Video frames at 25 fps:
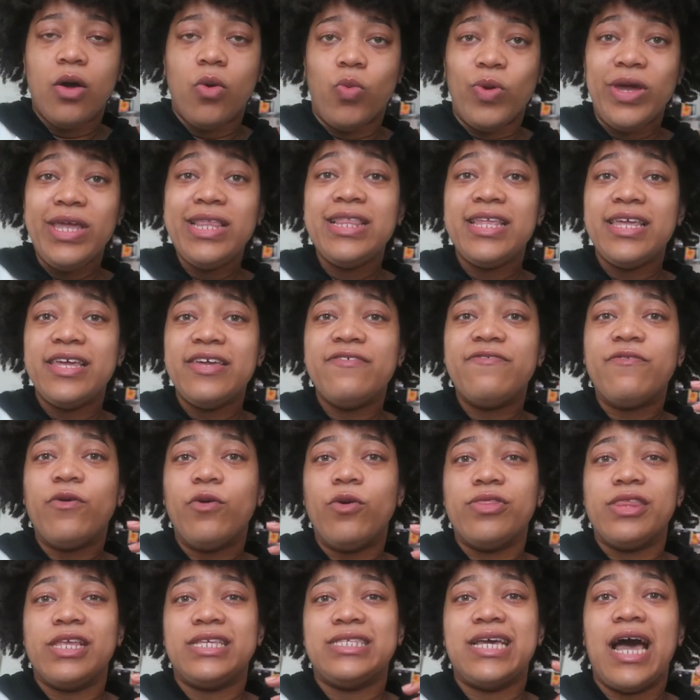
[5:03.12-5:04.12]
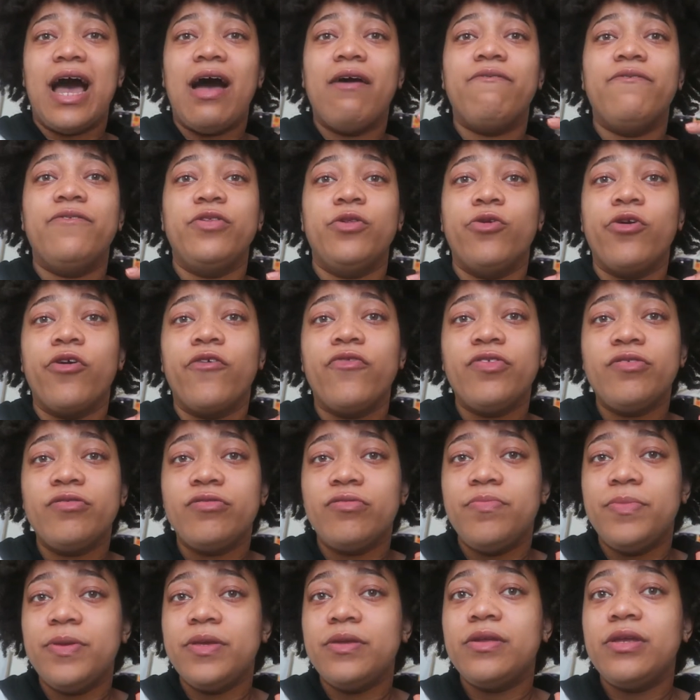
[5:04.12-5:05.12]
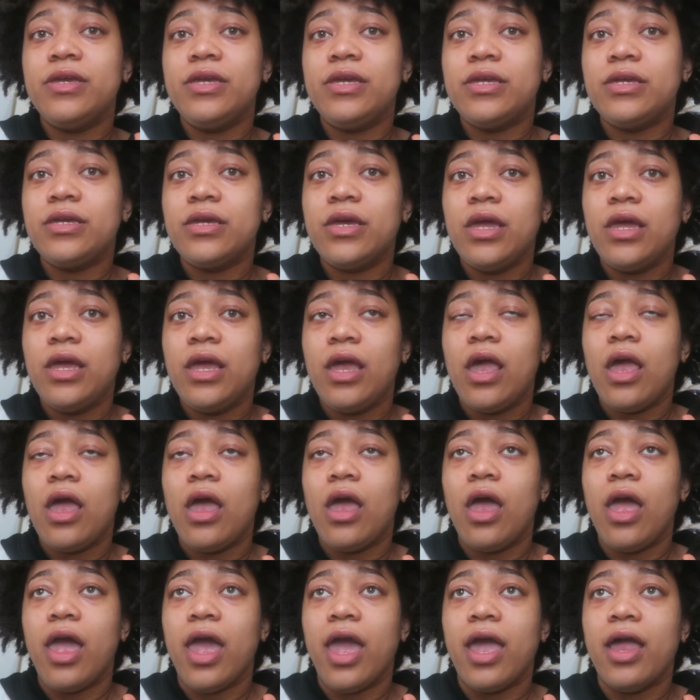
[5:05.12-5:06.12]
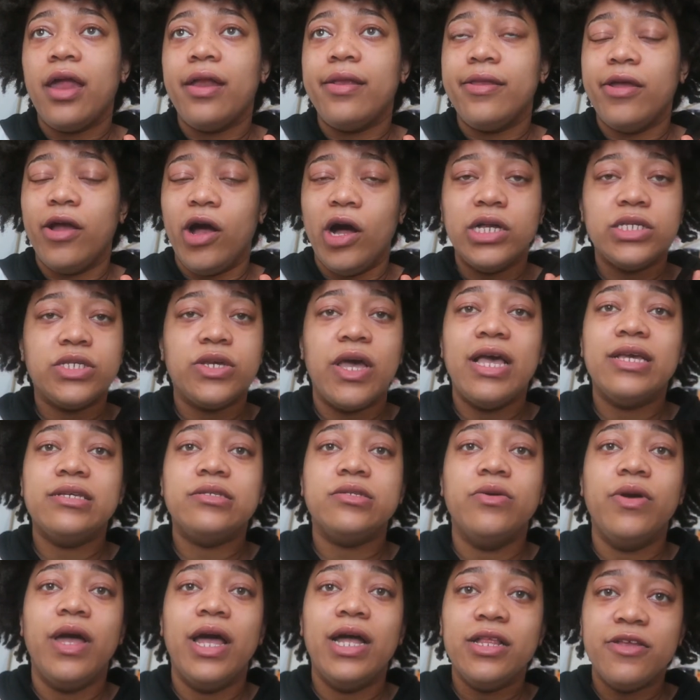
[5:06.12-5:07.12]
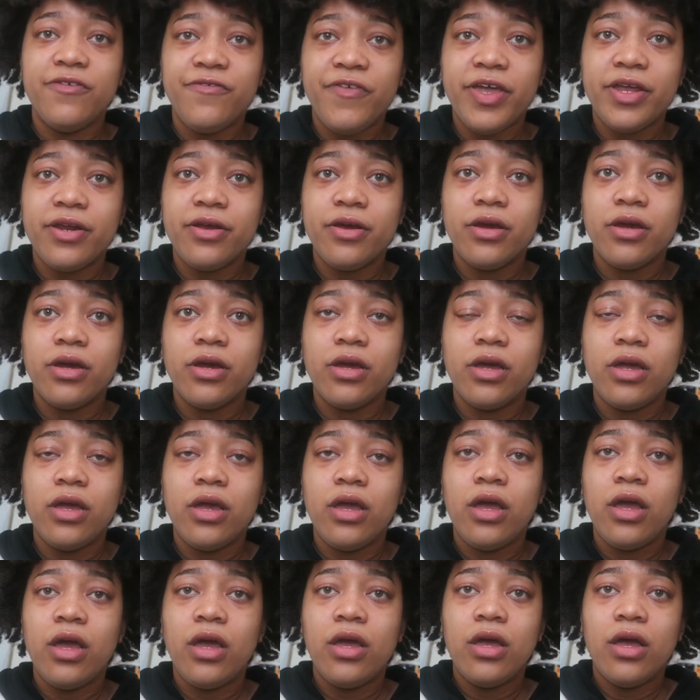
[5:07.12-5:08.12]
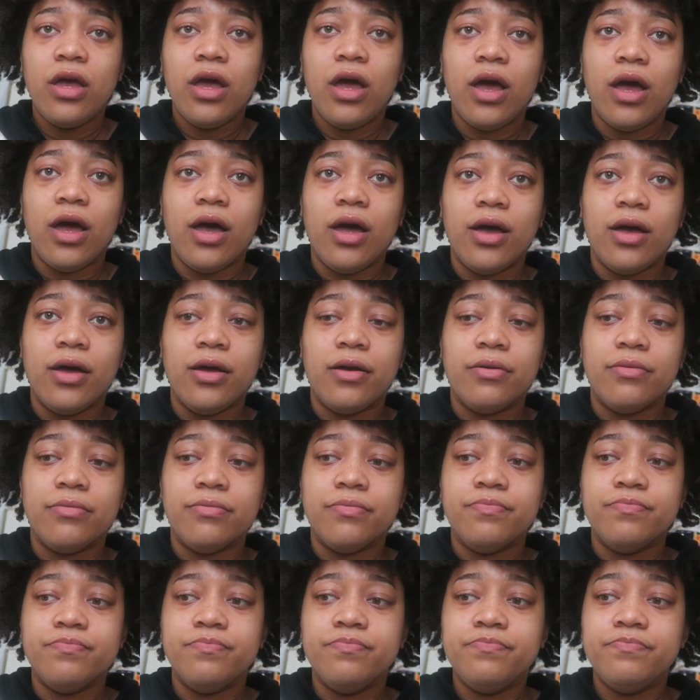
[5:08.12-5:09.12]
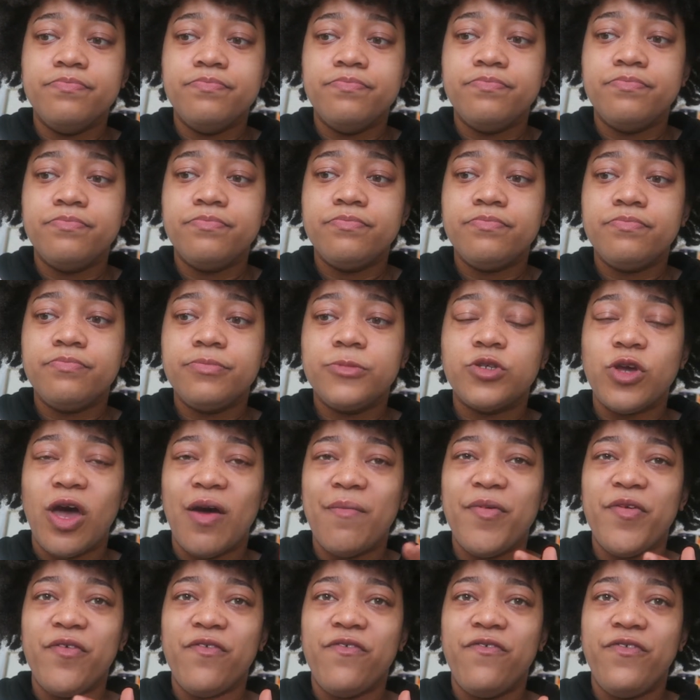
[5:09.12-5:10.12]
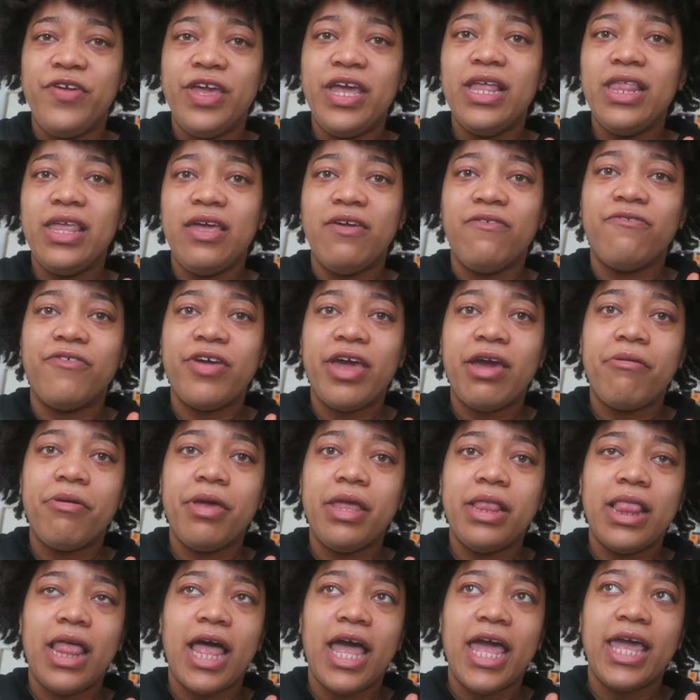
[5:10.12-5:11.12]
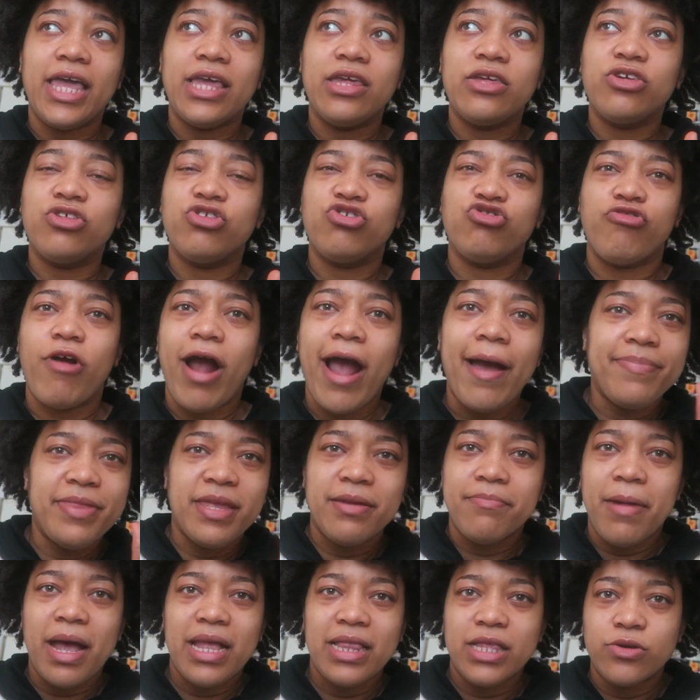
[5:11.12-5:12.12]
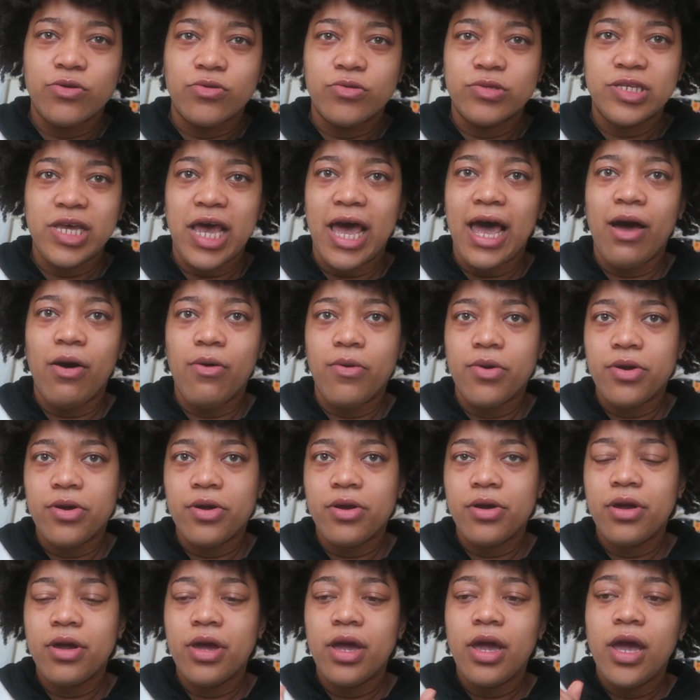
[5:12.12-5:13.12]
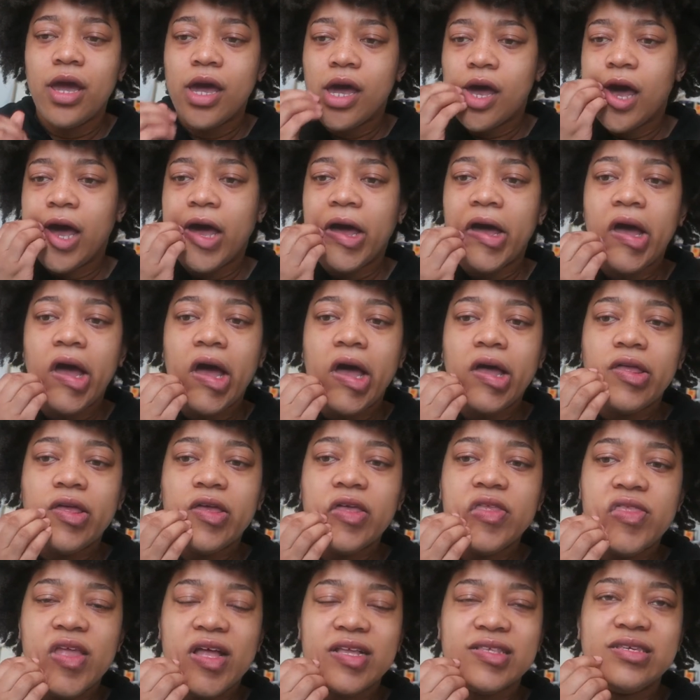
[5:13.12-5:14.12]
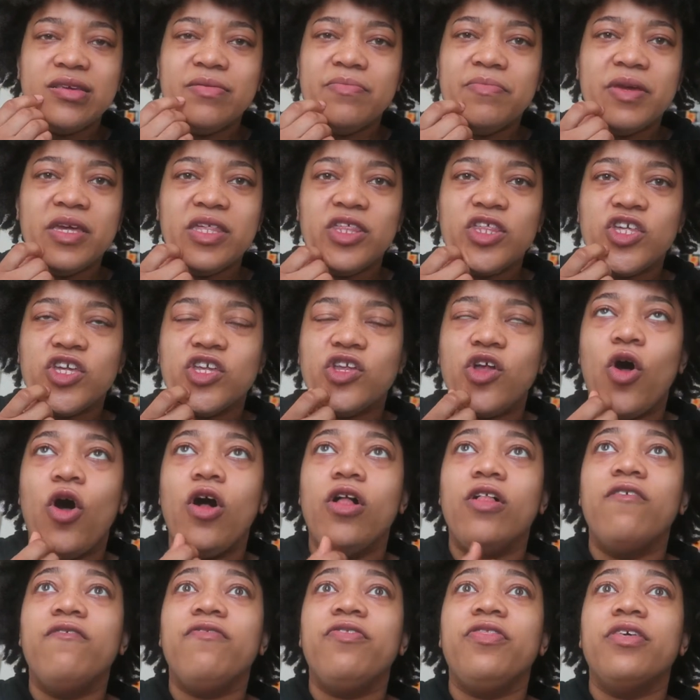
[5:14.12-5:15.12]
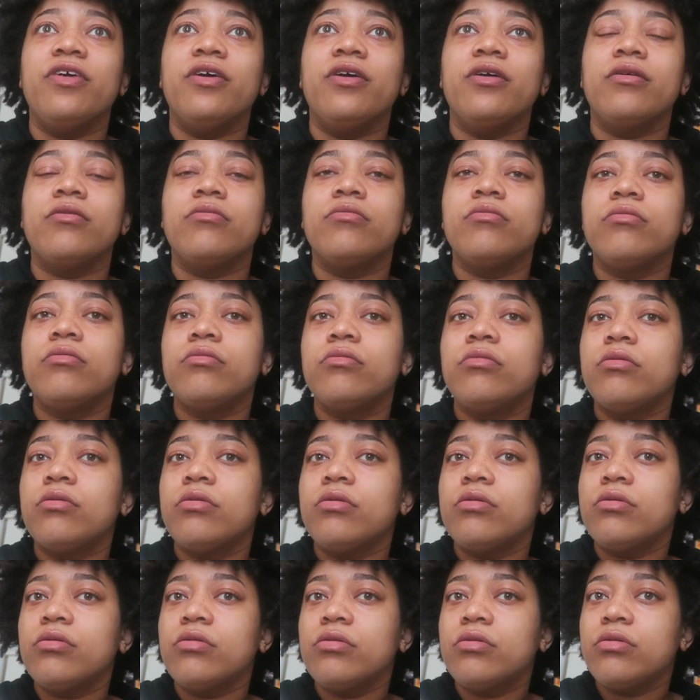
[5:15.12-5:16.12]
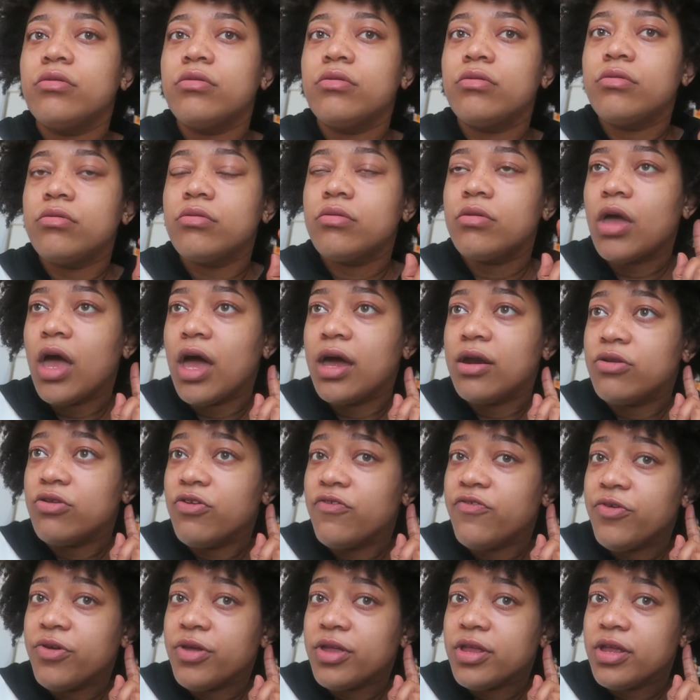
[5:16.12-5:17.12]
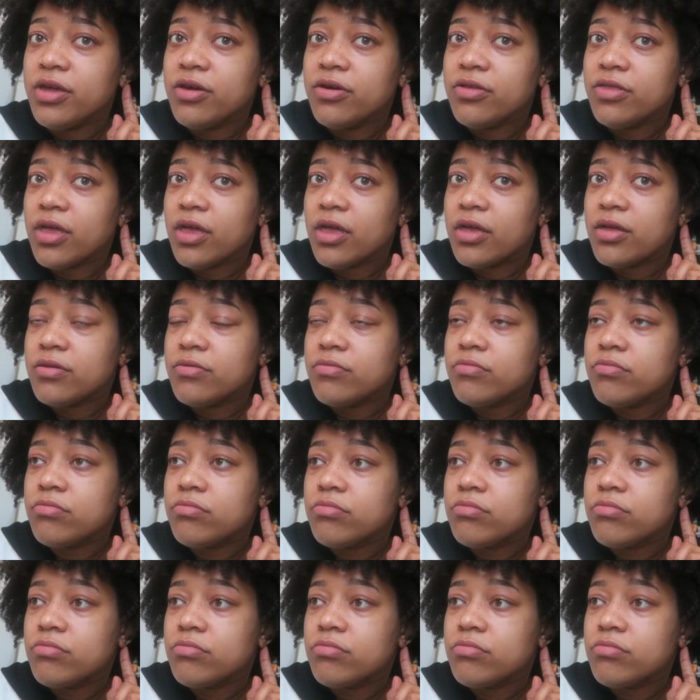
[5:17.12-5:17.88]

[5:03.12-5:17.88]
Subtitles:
We live on the top floor of this building, and it also has no elevator. So I've been feeling very, like, trapped in my little tower. Not to mention all of the... I don't know if you can hear that.